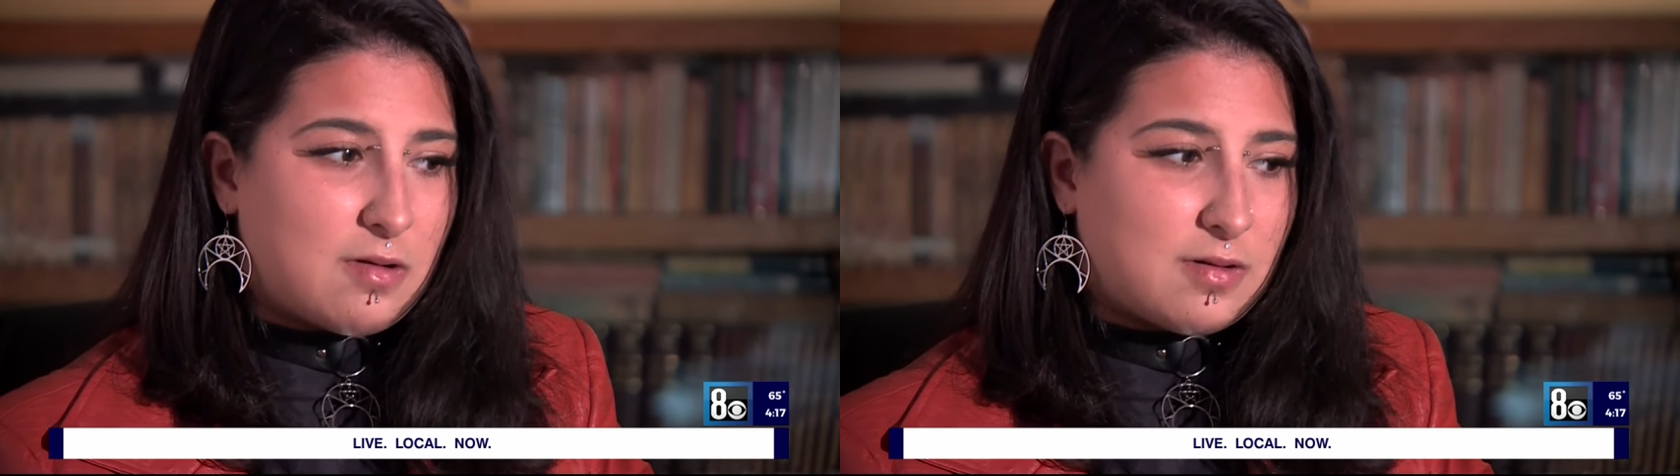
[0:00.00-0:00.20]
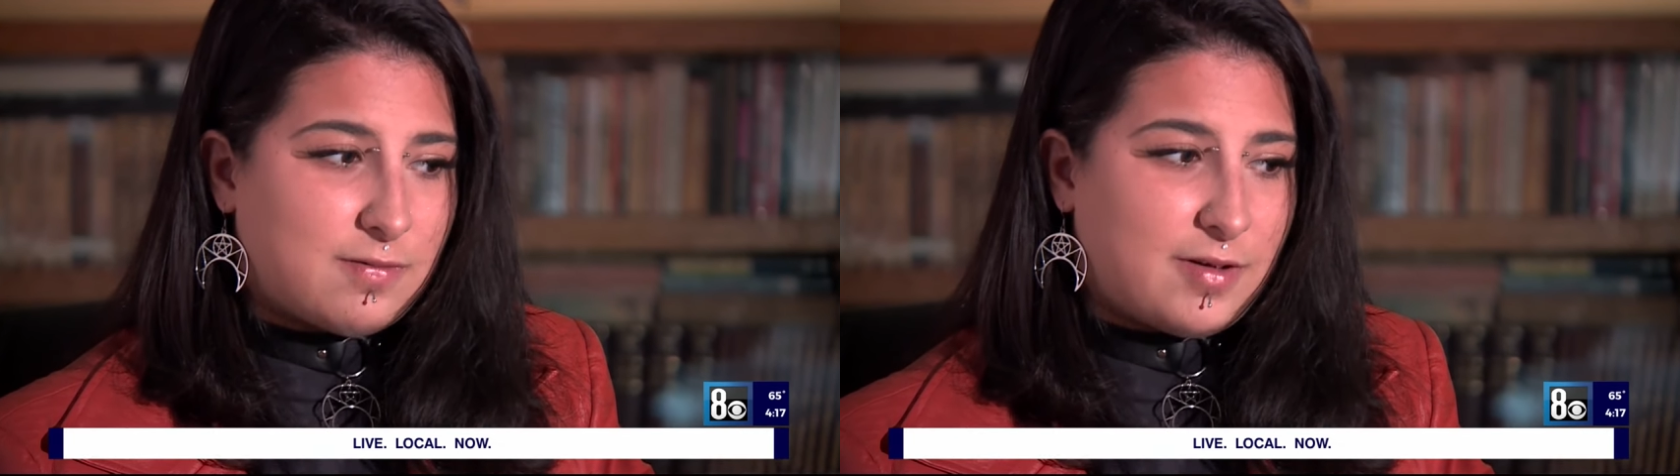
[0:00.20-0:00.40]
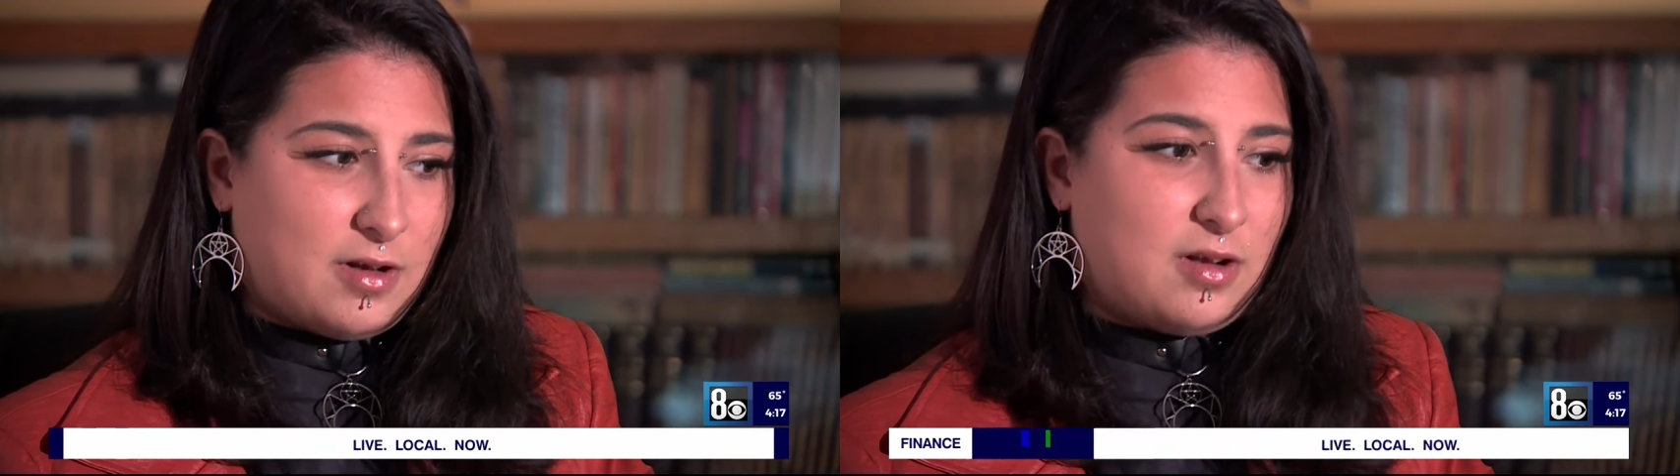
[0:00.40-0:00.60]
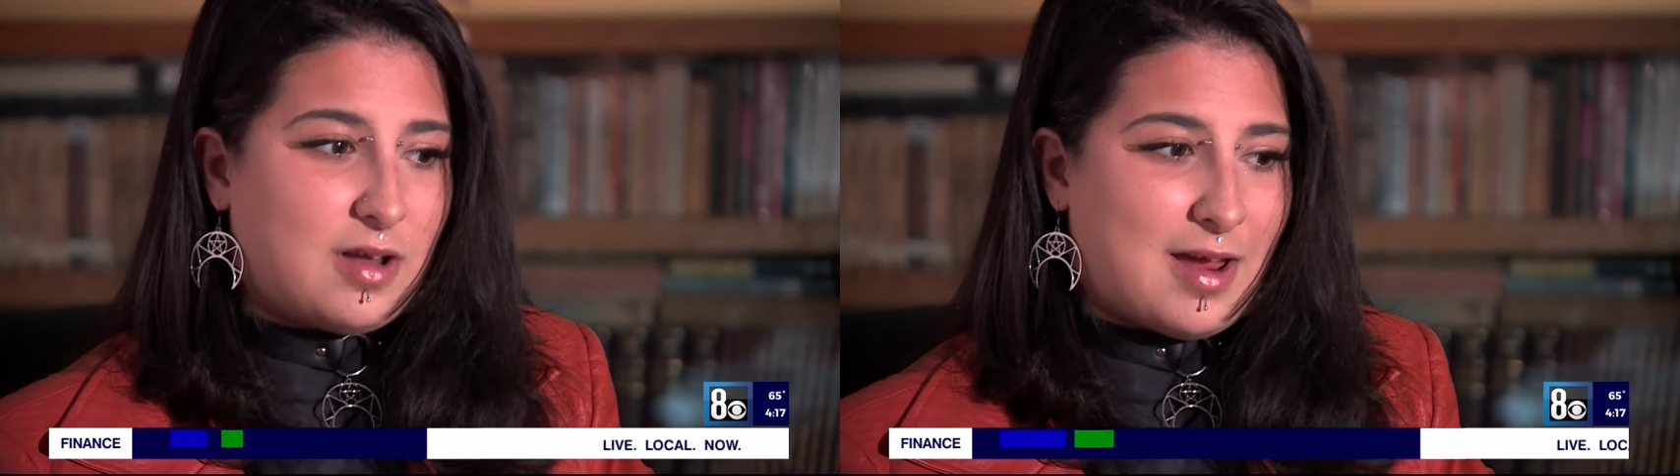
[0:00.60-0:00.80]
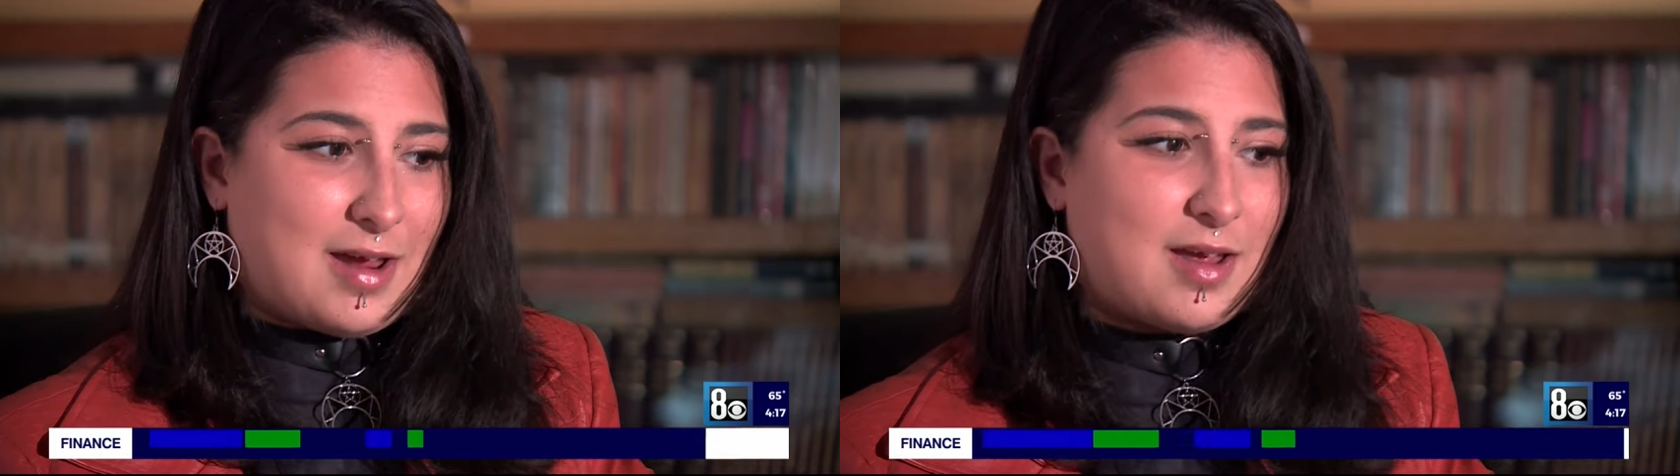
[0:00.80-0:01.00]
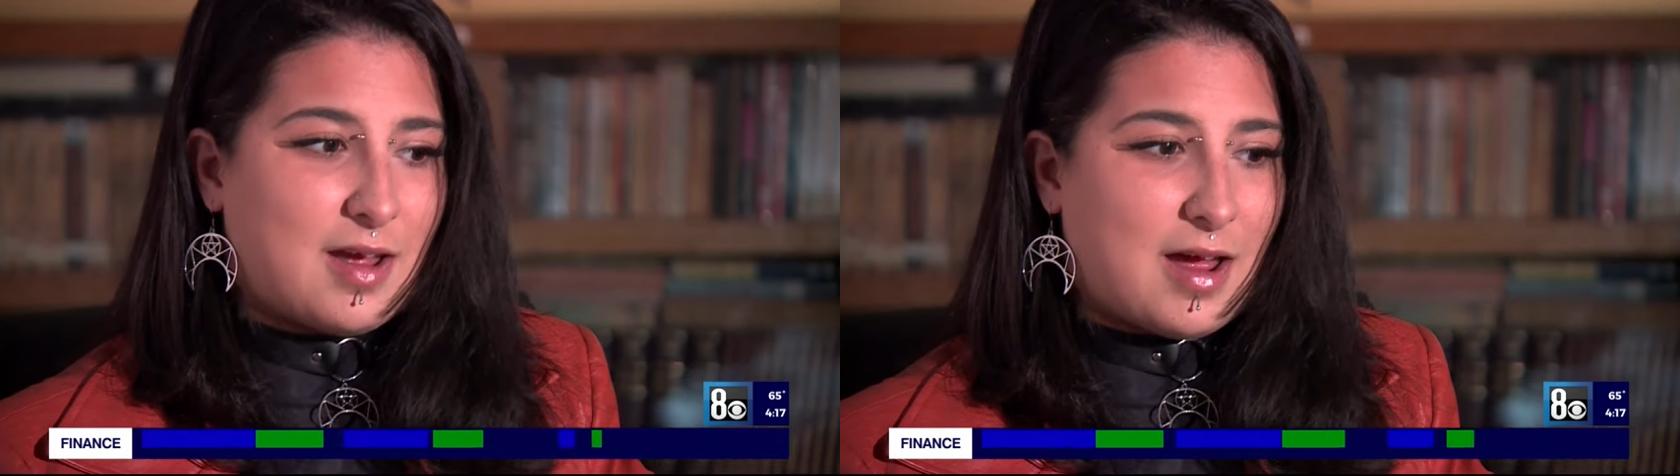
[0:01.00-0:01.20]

would feel like